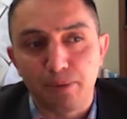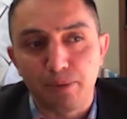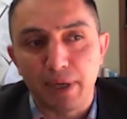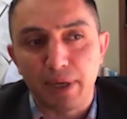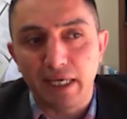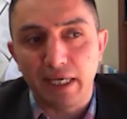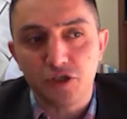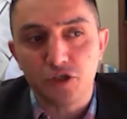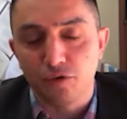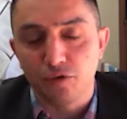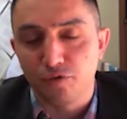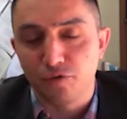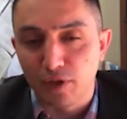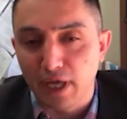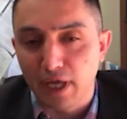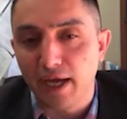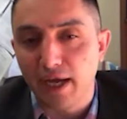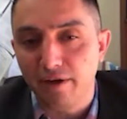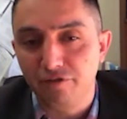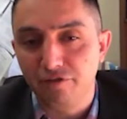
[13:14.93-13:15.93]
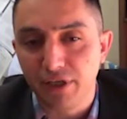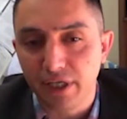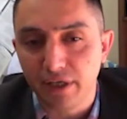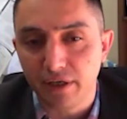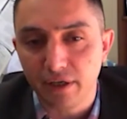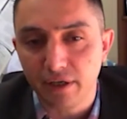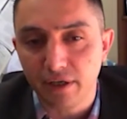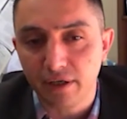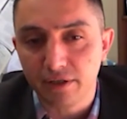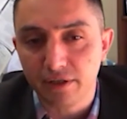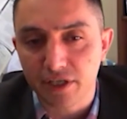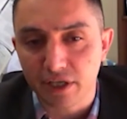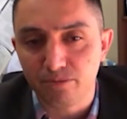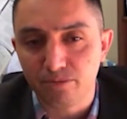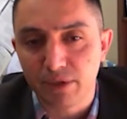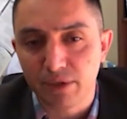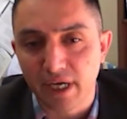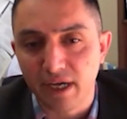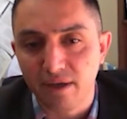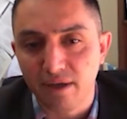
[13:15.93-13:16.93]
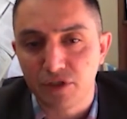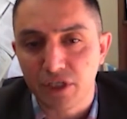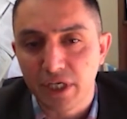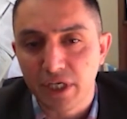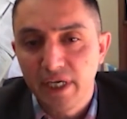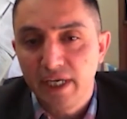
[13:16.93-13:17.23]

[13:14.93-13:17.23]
pace of life here sometimes